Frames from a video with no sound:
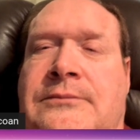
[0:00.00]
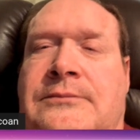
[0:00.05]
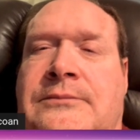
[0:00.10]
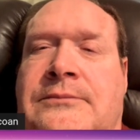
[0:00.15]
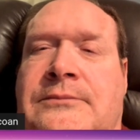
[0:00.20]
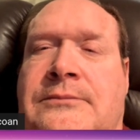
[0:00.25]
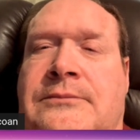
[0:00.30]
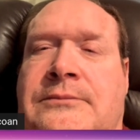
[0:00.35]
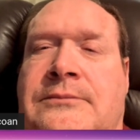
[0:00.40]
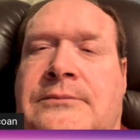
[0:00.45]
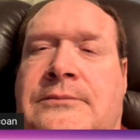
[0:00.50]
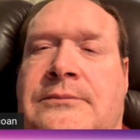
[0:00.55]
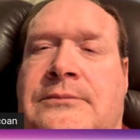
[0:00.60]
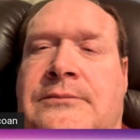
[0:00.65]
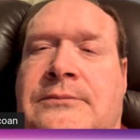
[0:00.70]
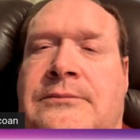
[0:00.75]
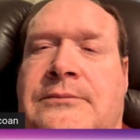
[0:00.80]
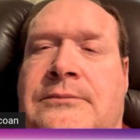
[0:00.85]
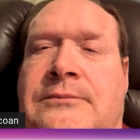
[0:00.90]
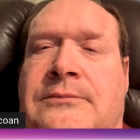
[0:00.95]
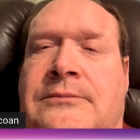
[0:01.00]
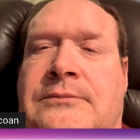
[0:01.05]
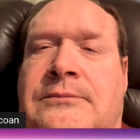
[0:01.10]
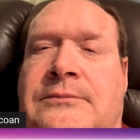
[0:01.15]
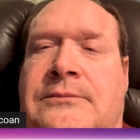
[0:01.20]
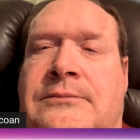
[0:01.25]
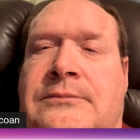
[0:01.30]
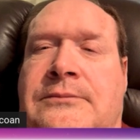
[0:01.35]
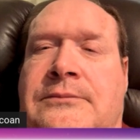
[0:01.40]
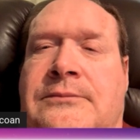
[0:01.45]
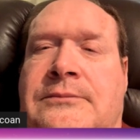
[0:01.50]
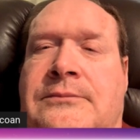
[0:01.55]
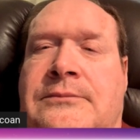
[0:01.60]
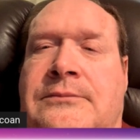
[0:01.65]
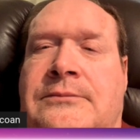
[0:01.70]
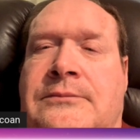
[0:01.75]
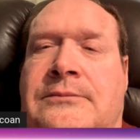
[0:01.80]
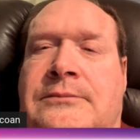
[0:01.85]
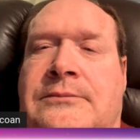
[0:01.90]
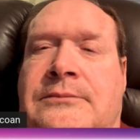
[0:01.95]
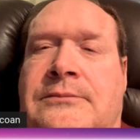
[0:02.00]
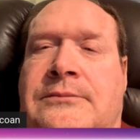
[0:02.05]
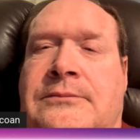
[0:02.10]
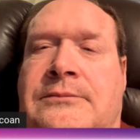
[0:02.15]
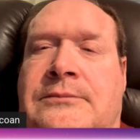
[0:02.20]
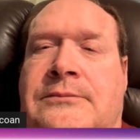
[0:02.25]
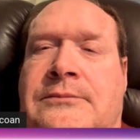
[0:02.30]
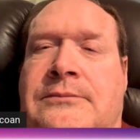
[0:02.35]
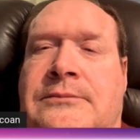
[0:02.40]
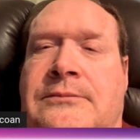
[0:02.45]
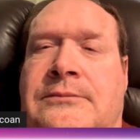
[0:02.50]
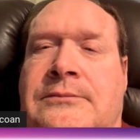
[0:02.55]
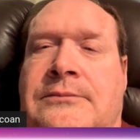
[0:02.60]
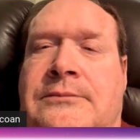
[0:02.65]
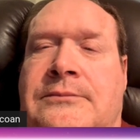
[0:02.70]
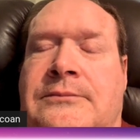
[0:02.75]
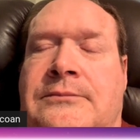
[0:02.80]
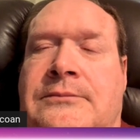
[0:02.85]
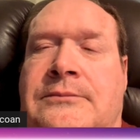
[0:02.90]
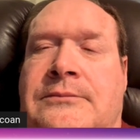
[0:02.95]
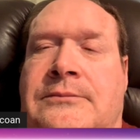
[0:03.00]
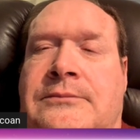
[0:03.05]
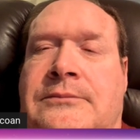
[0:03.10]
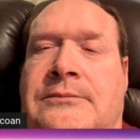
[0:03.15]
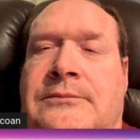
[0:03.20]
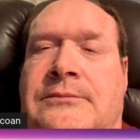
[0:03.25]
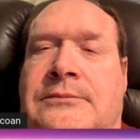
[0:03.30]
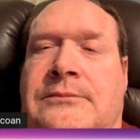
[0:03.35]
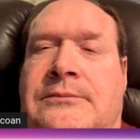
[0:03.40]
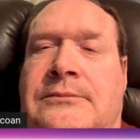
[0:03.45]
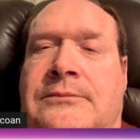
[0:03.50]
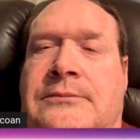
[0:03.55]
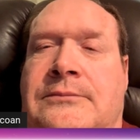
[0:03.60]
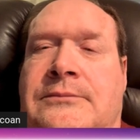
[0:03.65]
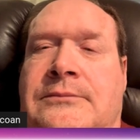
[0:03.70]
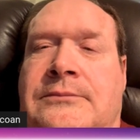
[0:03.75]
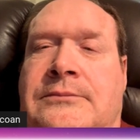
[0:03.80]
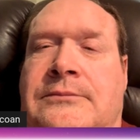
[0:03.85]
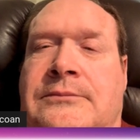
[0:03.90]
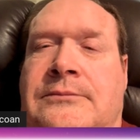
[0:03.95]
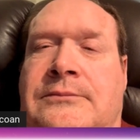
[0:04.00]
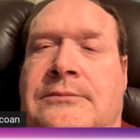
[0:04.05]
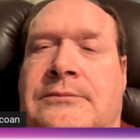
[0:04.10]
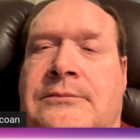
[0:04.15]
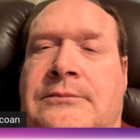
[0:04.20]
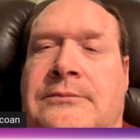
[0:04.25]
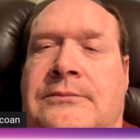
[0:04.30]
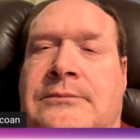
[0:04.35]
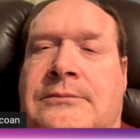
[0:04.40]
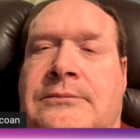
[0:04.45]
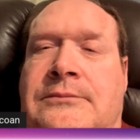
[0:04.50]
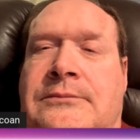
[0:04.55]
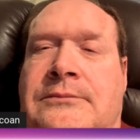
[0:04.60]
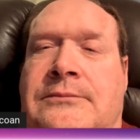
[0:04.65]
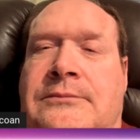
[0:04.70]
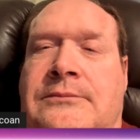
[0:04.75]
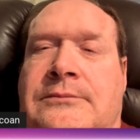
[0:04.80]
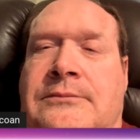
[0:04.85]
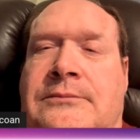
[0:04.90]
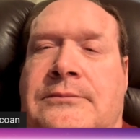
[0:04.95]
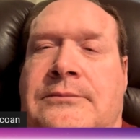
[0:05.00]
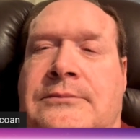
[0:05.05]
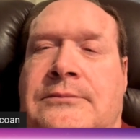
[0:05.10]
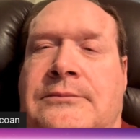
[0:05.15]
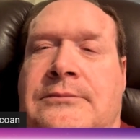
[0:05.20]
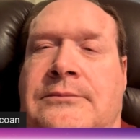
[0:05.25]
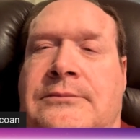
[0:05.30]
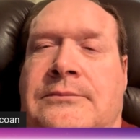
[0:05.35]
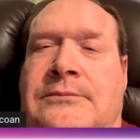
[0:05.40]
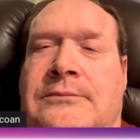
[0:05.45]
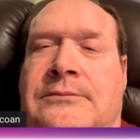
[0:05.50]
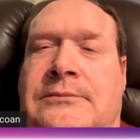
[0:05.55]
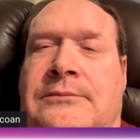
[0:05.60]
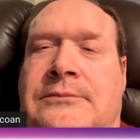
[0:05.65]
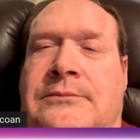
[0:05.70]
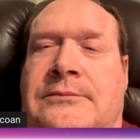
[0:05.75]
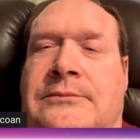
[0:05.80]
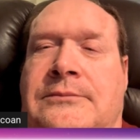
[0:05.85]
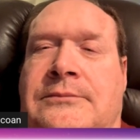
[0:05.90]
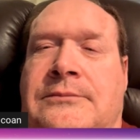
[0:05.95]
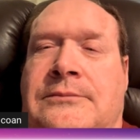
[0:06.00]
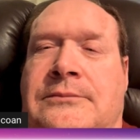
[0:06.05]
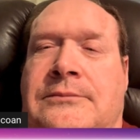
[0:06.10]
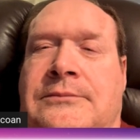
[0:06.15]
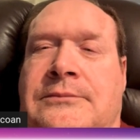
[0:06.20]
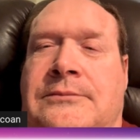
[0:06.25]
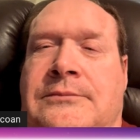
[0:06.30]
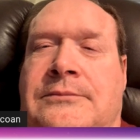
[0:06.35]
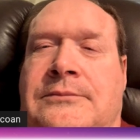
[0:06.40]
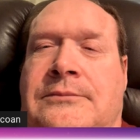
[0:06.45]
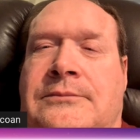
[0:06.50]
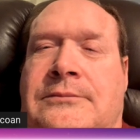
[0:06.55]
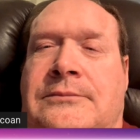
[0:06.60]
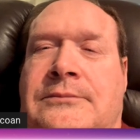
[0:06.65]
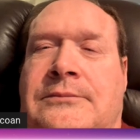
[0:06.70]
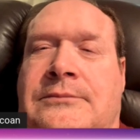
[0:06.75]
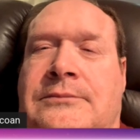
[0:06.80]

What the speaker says: The person shown says nothing.